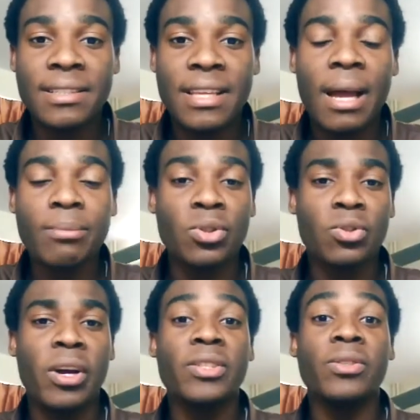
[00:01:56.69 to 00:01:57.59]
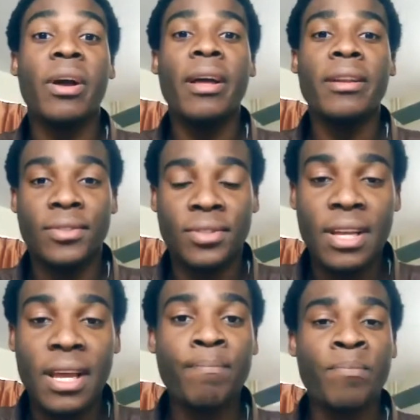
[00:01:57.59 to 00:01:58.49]
time to try to
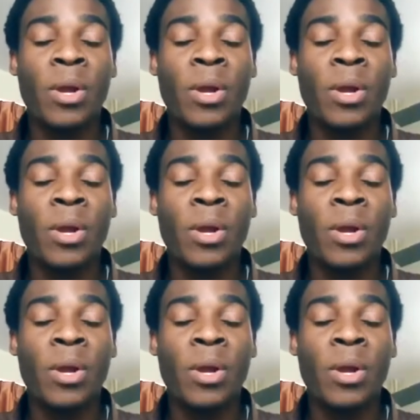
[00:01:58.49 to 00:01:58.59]
understand